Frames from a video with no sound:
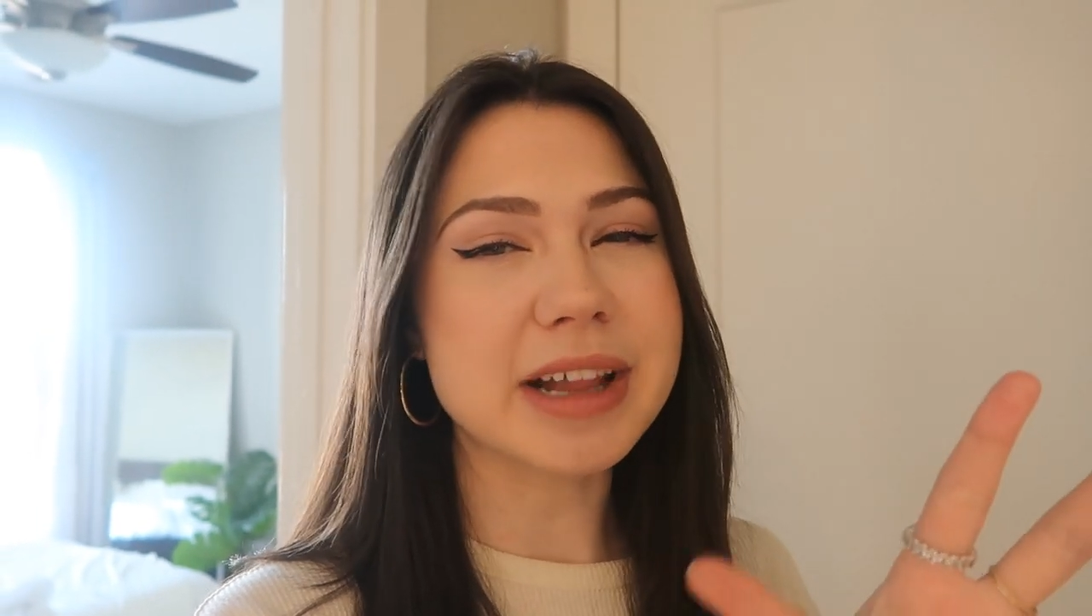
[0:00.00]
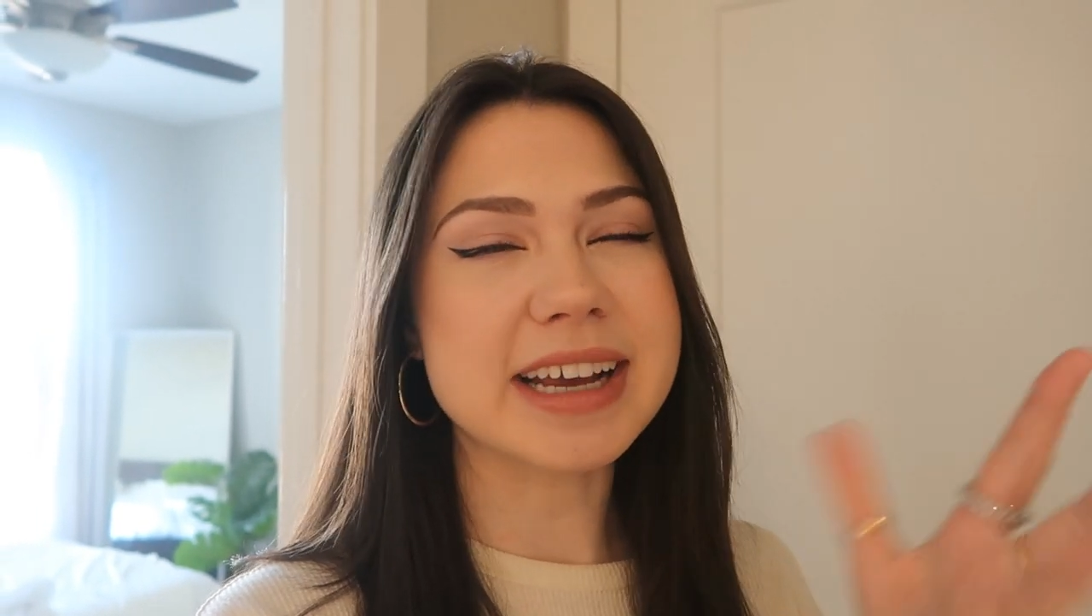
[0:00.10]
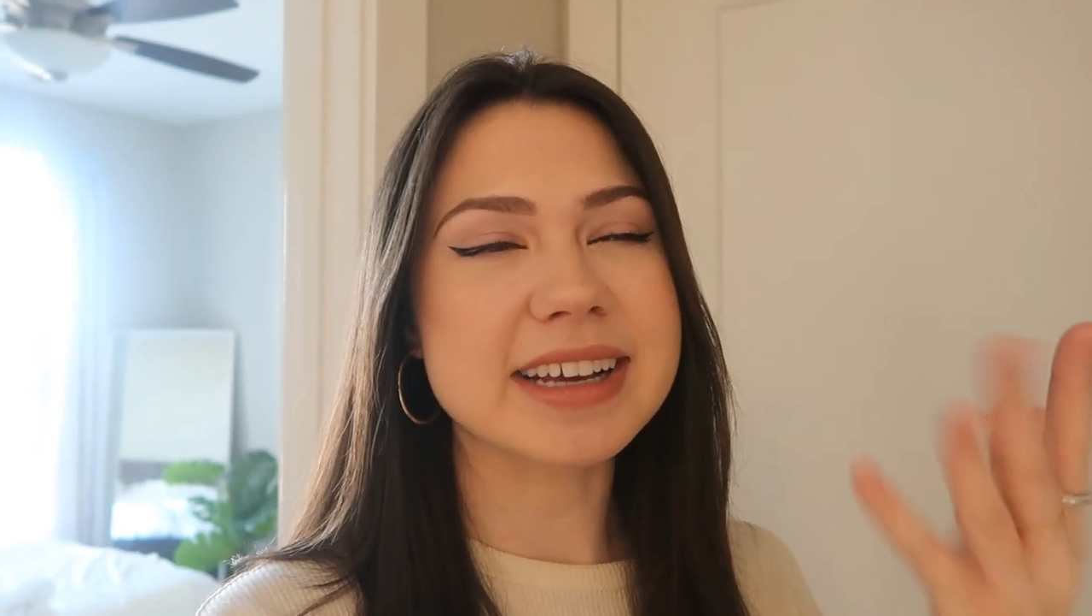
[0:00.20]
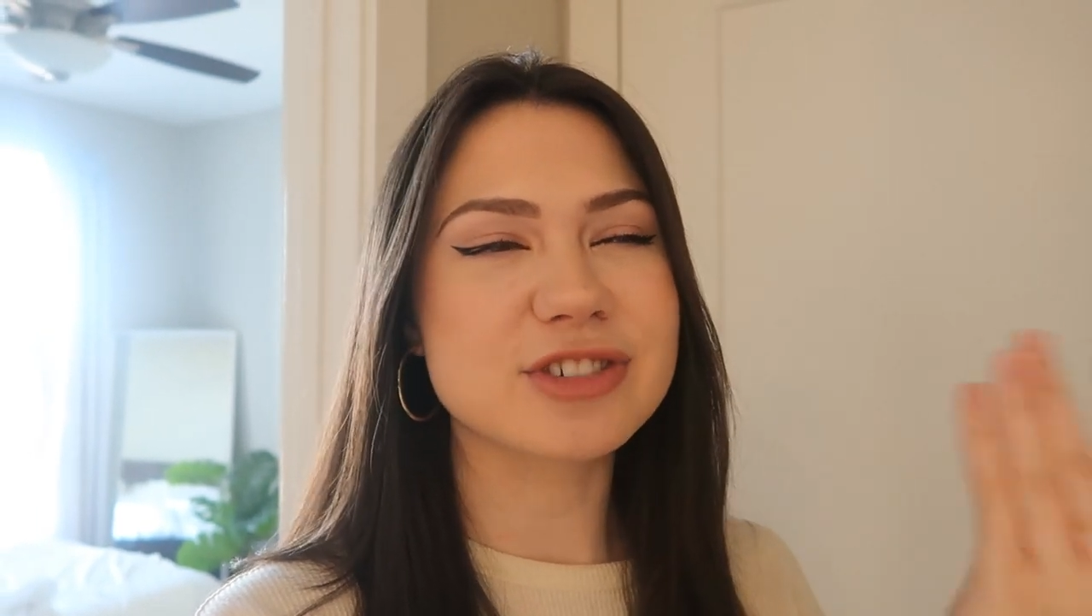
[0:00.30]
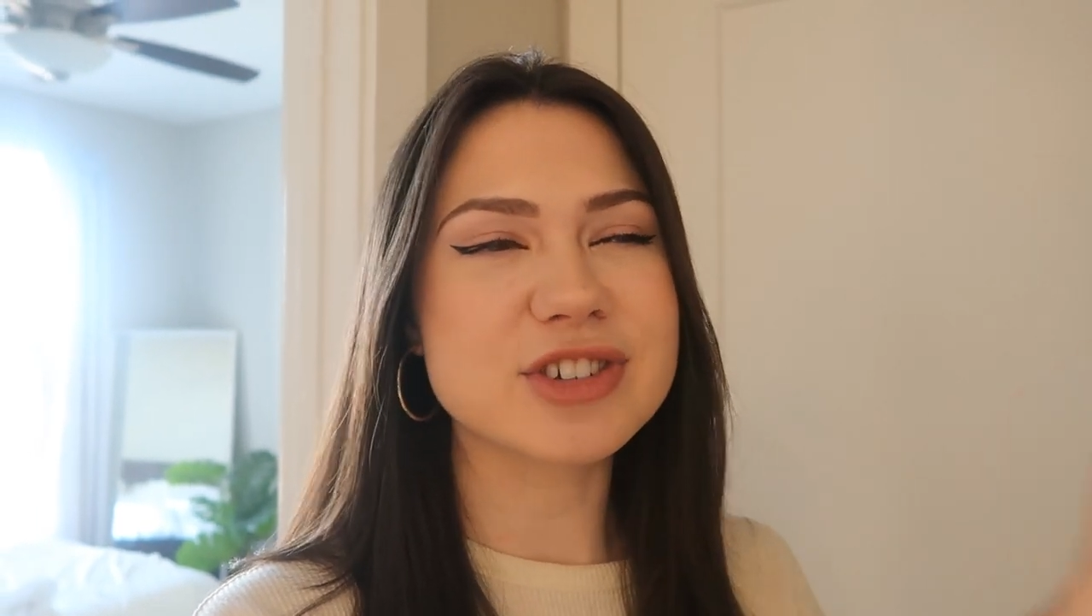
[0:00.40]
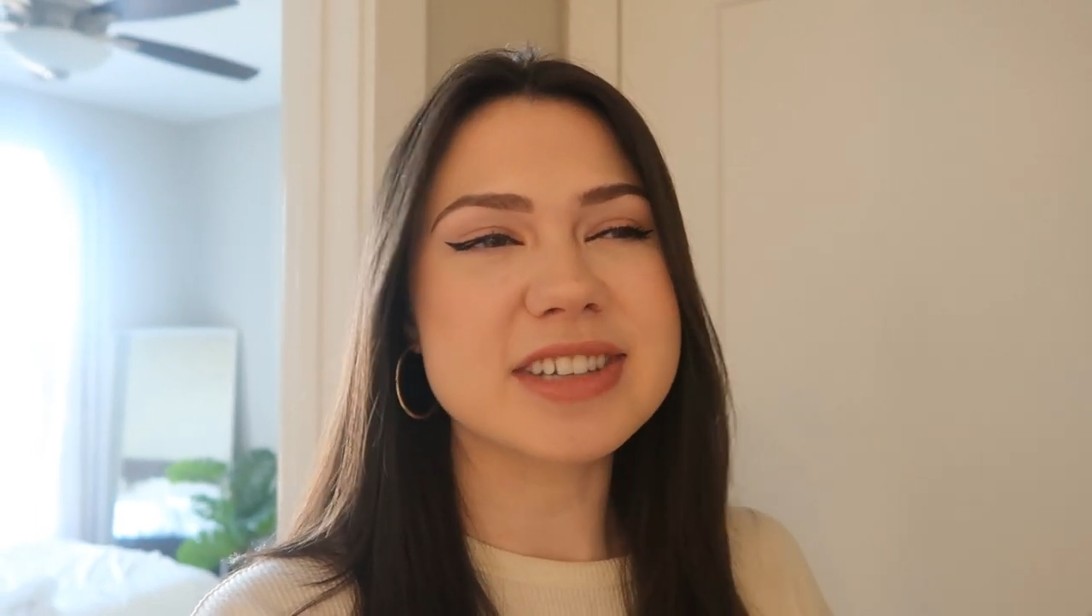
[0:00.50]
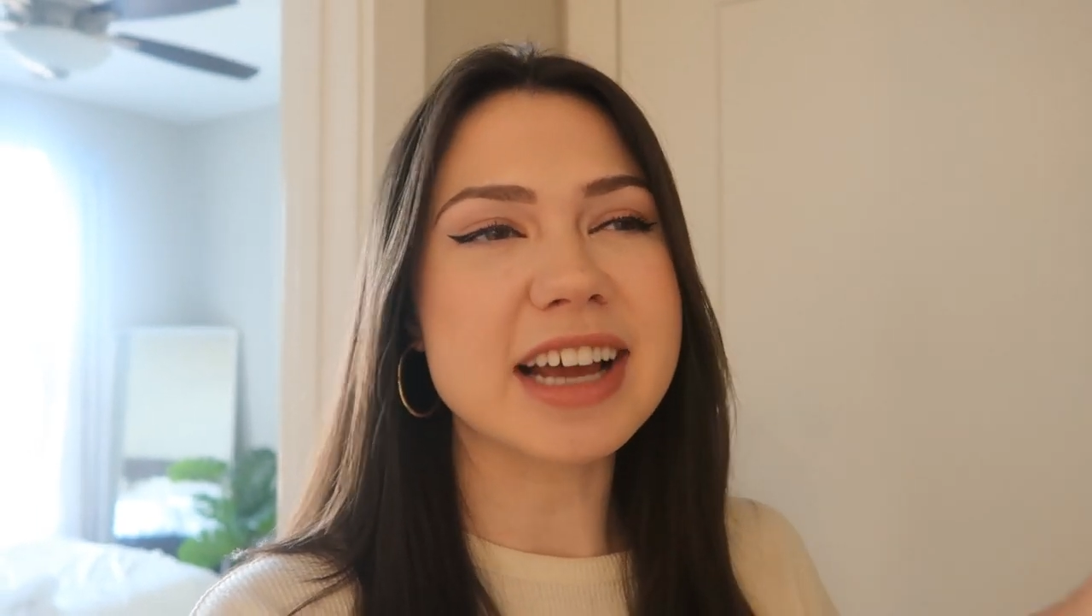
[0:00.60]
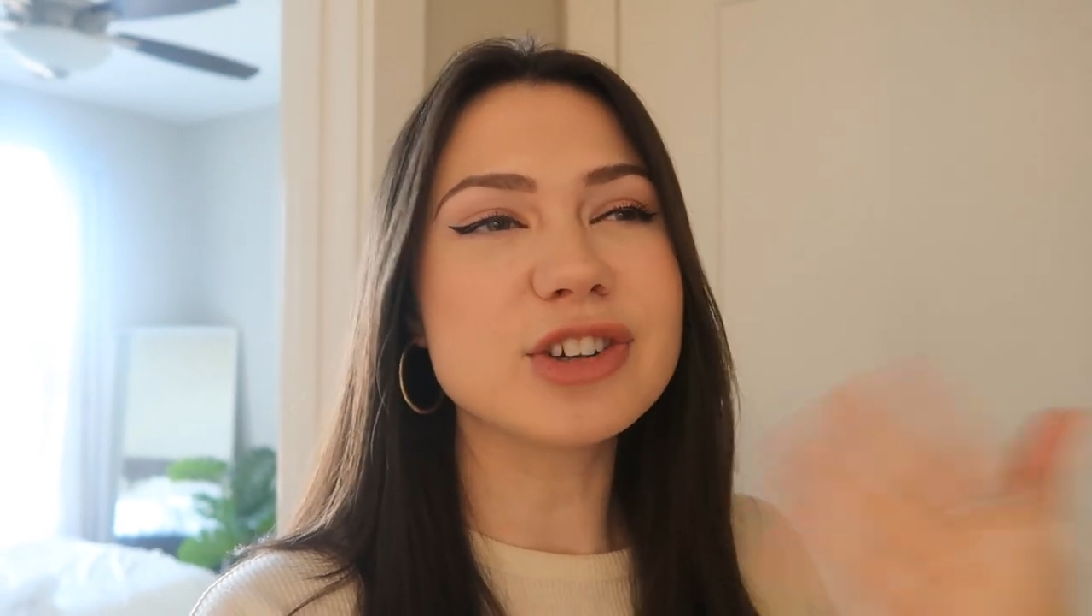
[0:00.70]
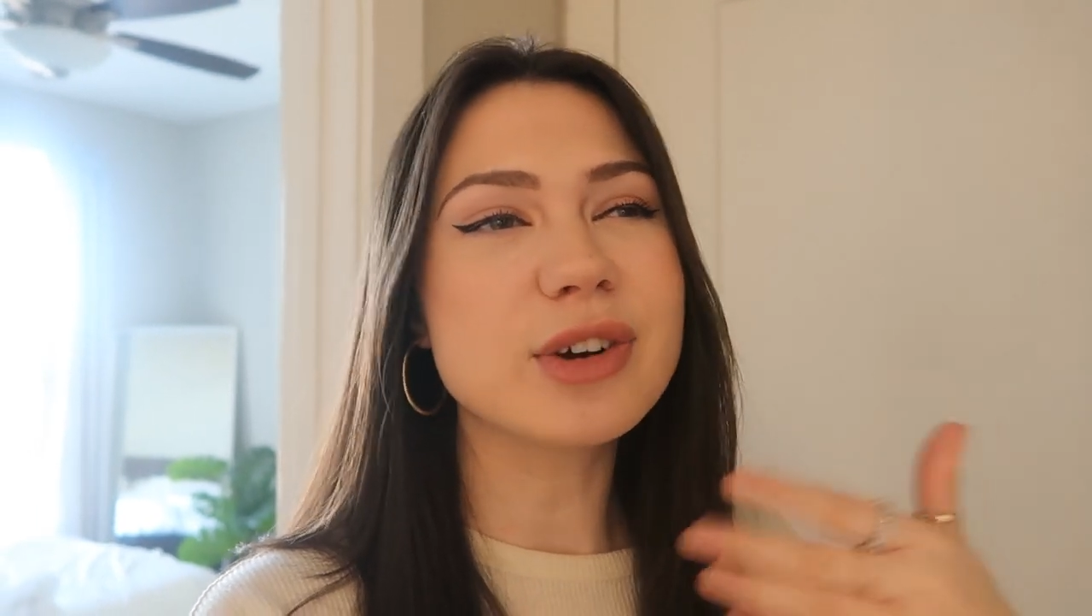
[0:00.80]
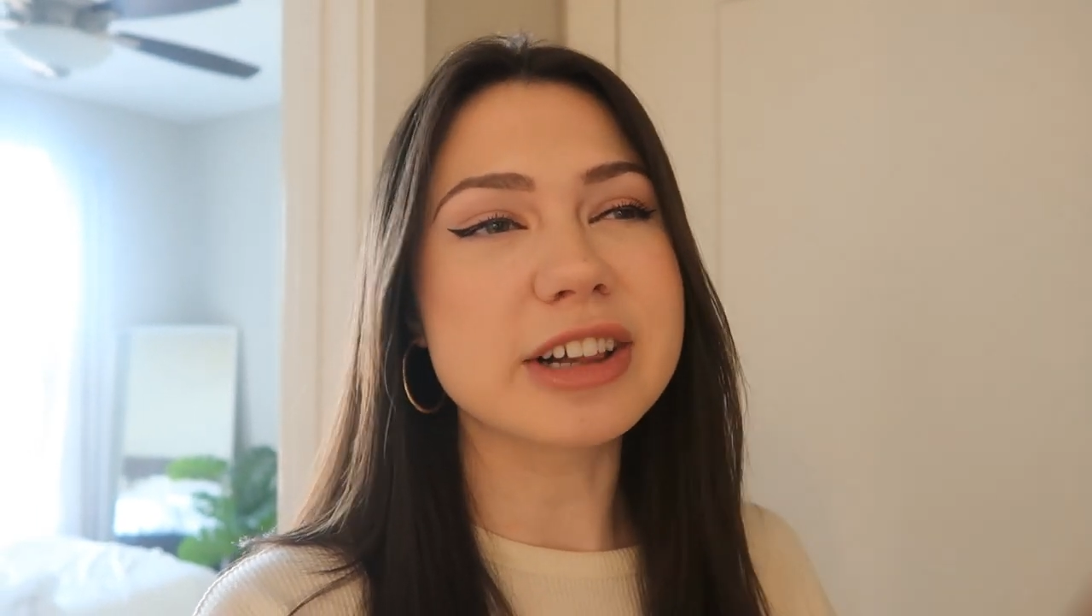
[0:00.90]
Like, just
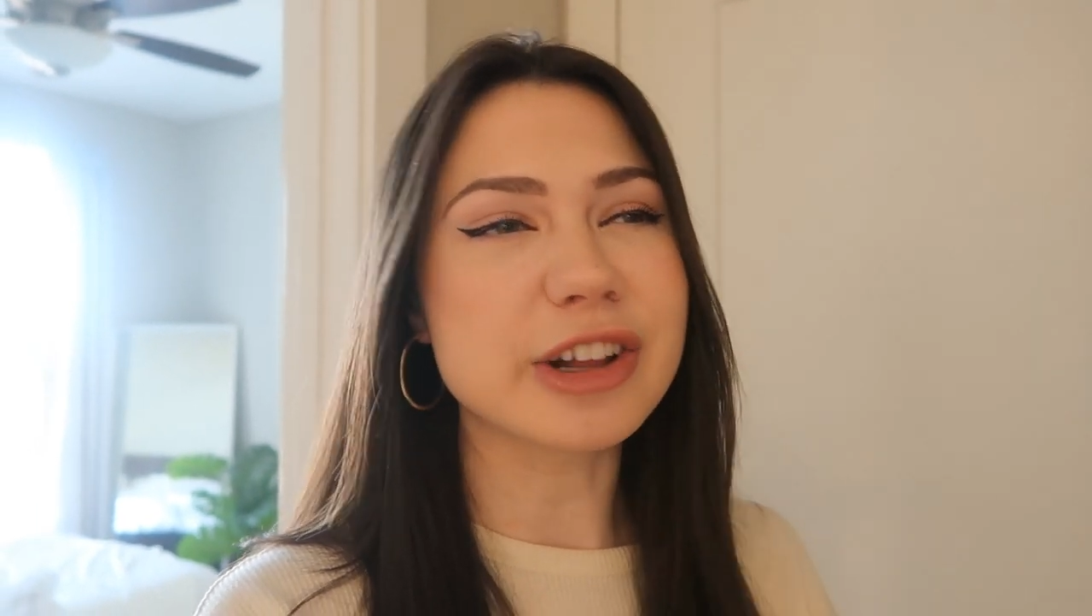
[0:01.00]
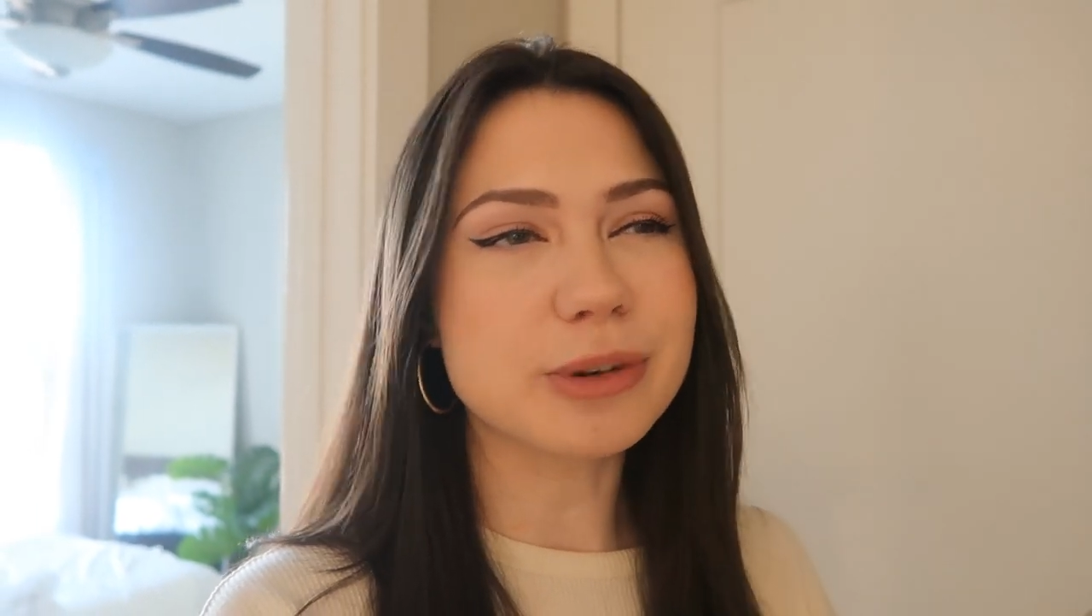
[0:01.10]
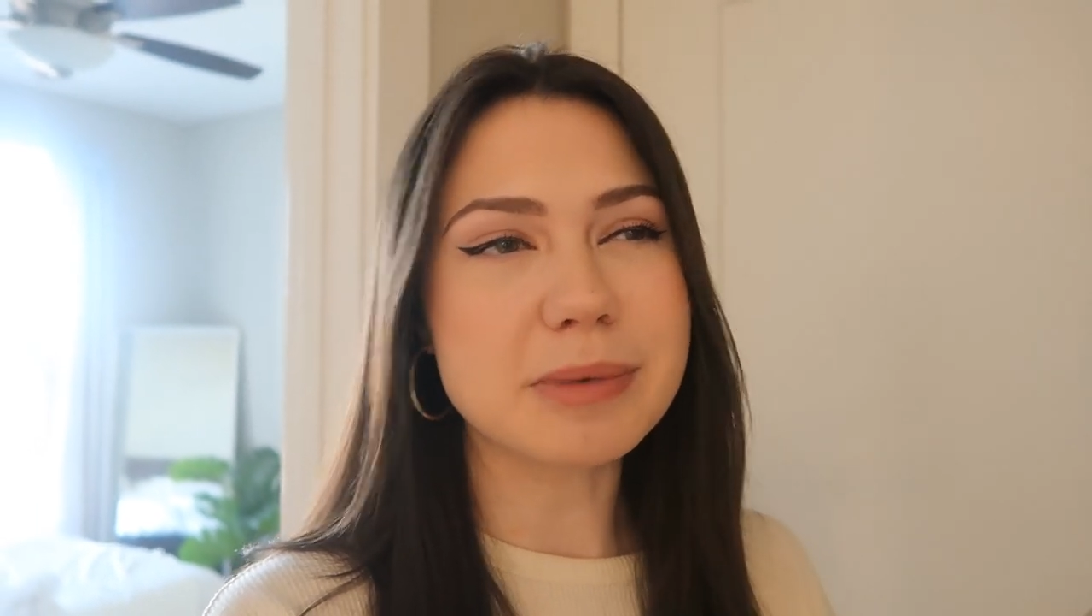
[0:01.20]
I do a little